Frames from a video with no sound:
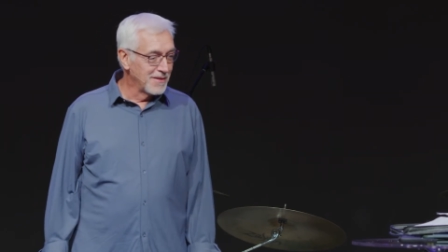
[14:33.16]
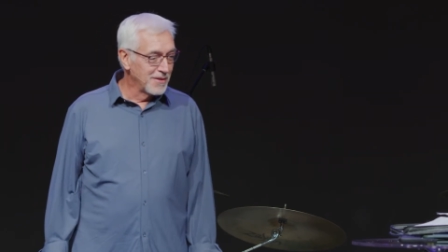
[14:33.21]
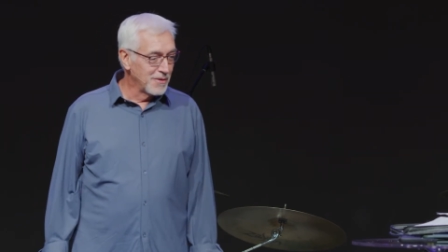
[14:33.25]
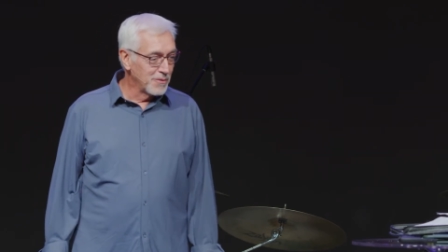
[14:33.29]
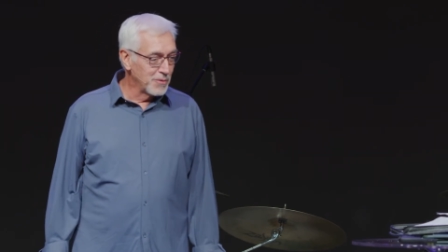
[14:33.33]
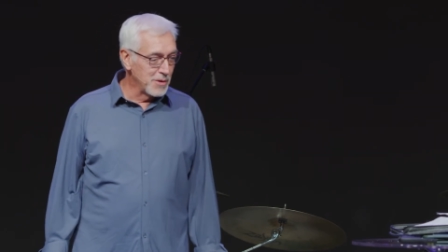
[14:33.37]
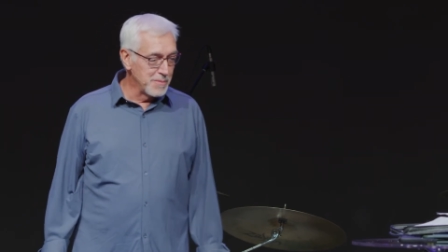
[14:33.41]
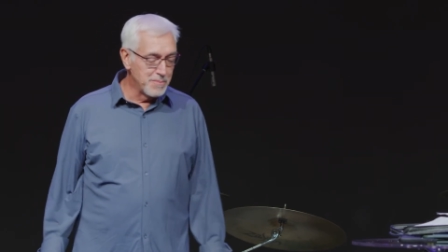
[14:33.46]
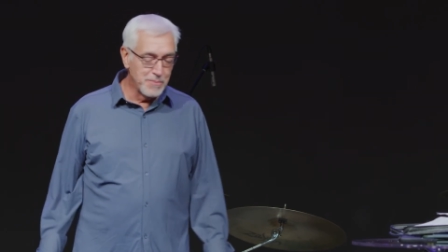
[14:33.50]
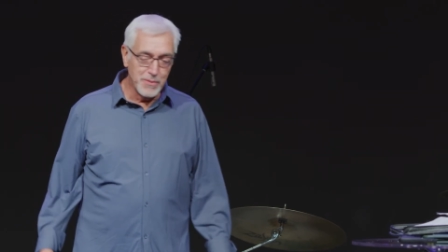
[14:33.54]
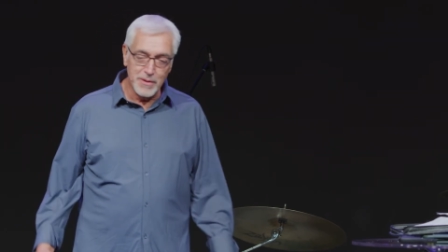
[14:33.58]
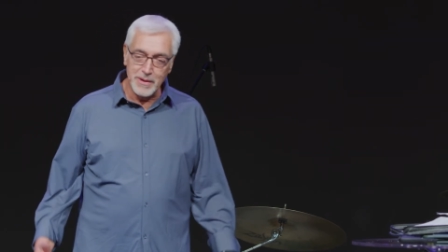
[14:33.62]

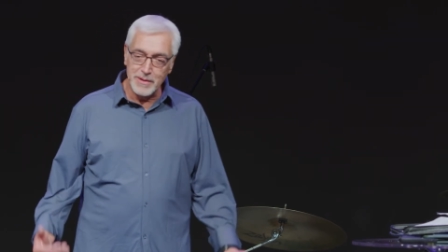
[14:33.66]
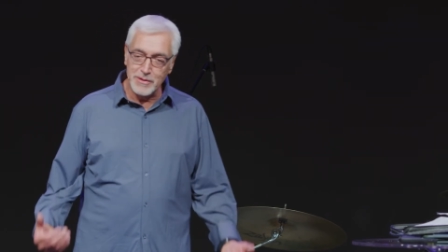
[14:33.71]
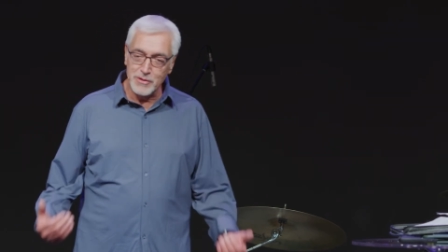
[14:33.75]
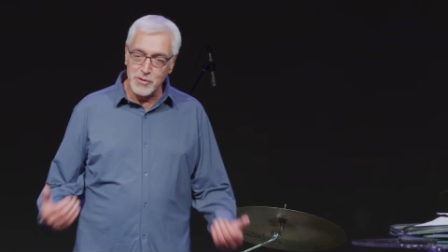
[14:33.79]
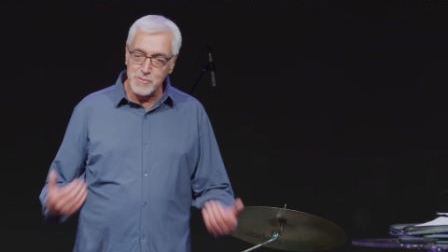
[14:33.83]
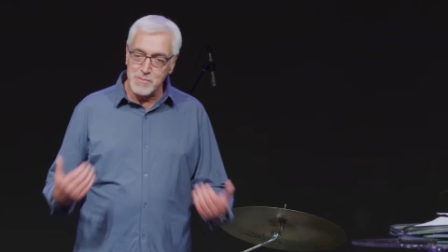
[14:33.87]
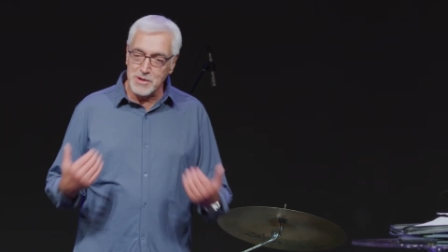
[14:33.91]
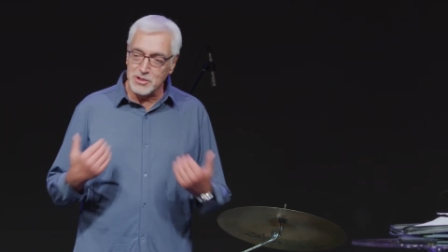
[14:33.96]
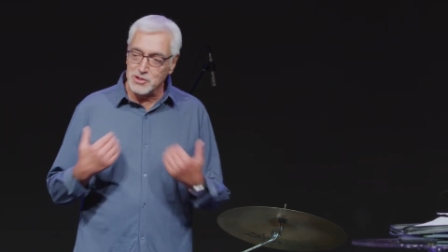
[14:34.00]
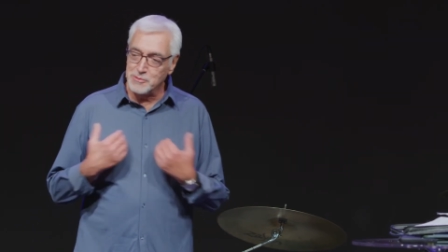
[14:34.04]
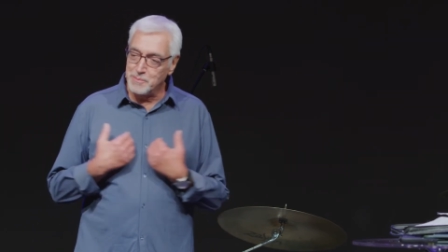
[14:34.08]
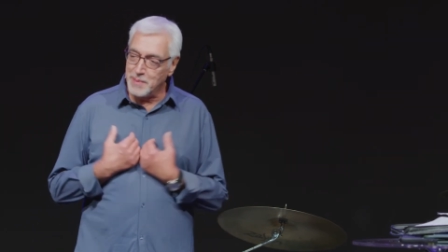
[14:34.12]
We put too
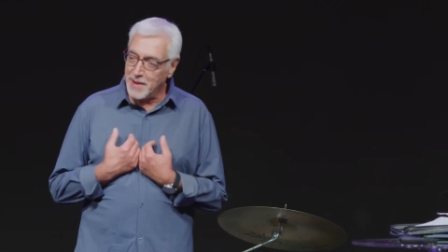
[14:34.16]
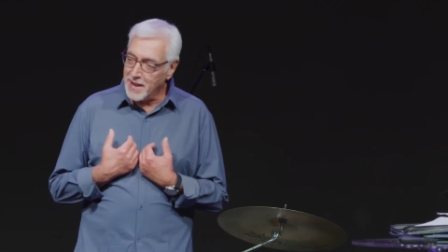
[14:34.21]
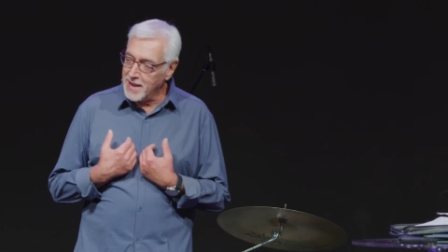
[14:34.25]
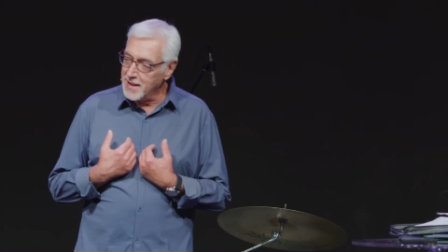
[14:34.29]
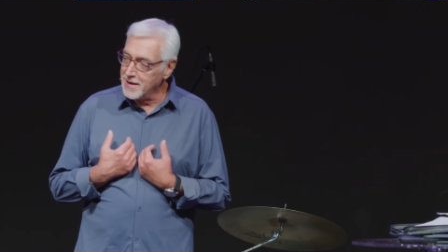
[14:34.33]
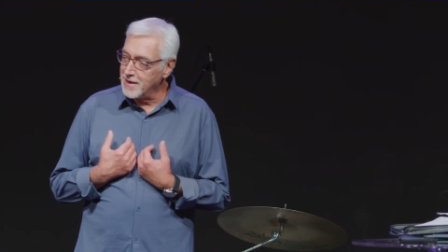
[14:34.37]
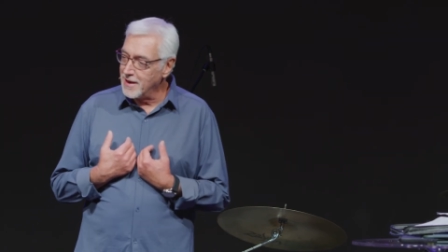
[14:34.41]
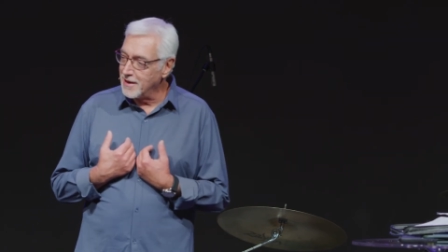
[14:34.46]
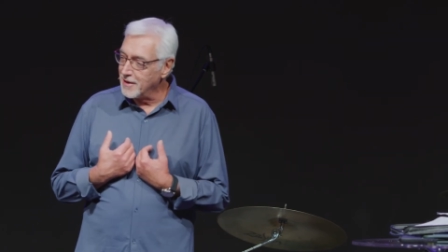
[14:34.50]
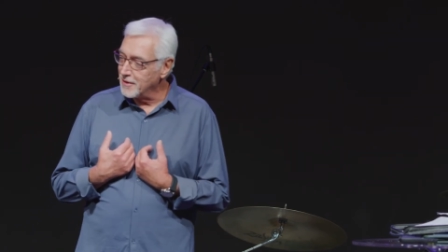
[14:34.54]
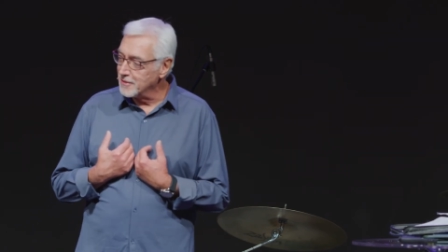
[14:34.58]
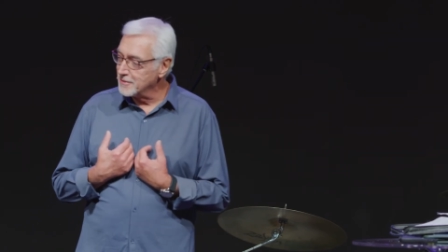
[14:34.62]
much pain
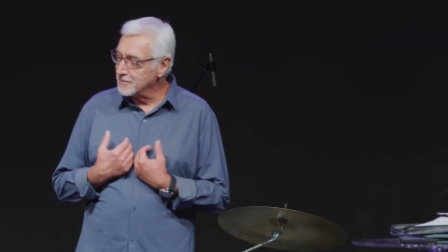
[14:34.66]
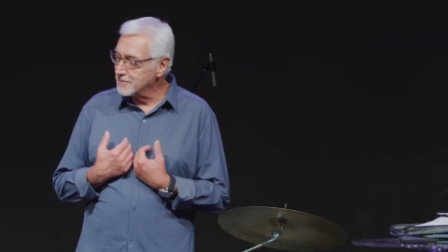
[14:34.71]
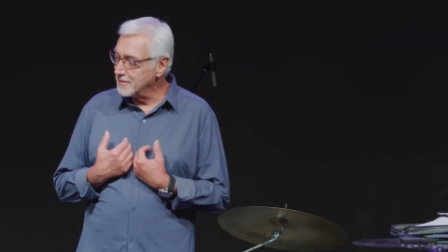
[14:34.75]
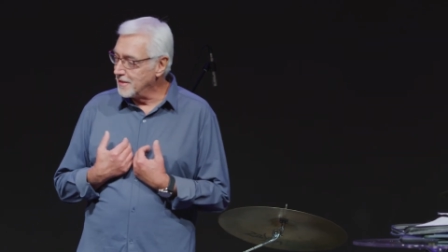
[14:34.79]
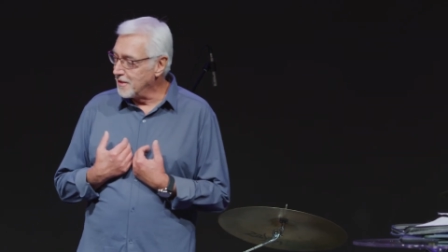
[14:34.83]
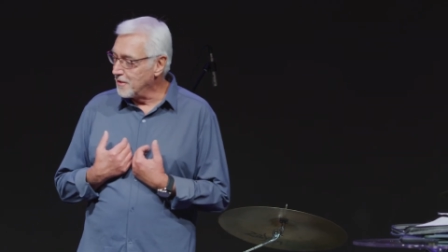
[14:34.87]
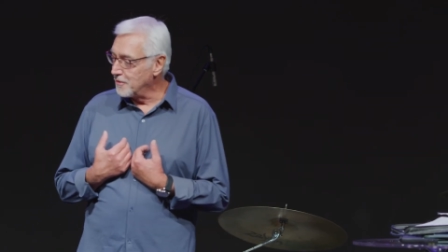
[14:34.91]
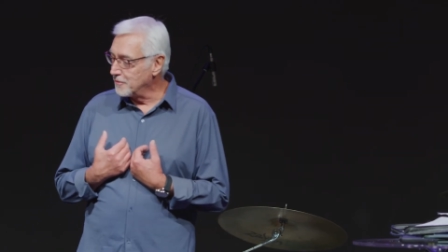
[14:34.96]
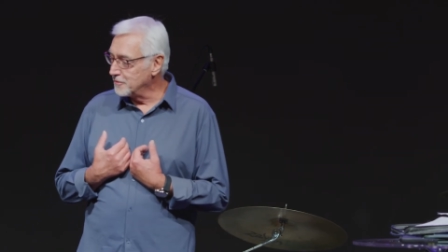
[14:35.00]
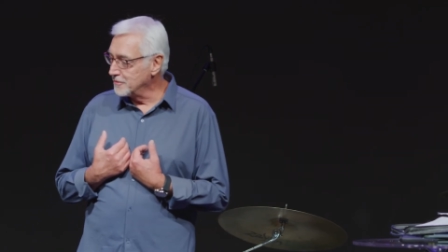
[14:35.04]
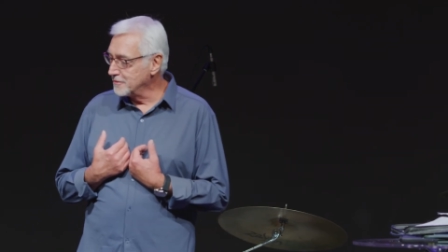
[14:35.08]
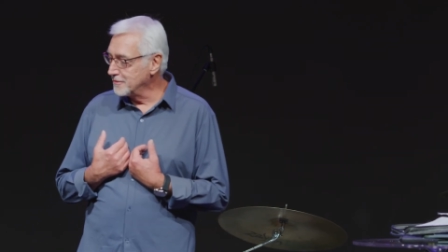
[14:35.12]
on
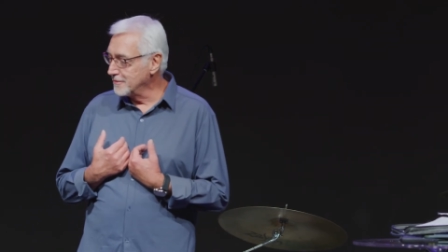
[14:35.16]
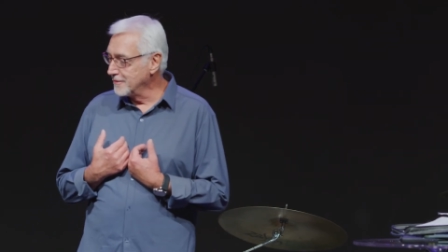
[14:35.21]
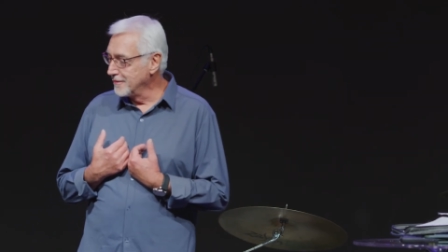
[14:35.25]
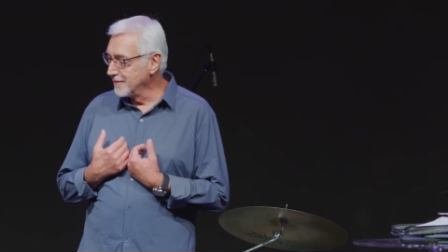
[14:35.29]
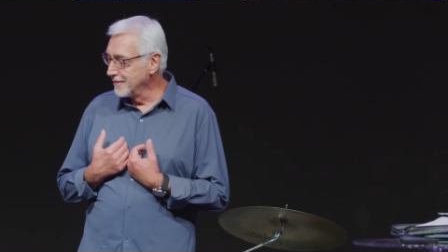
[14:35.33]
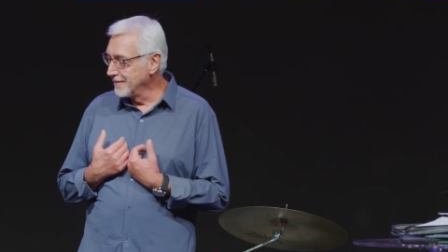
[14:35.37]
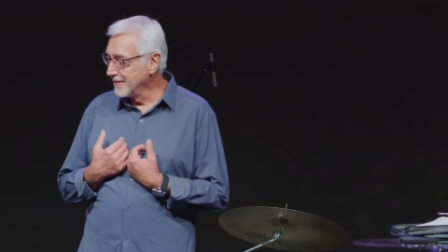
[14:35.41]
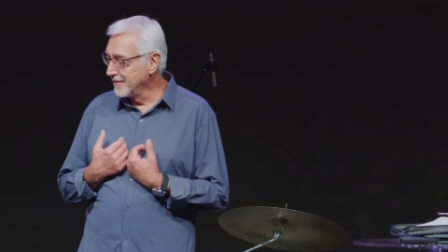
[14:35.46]
ourselves.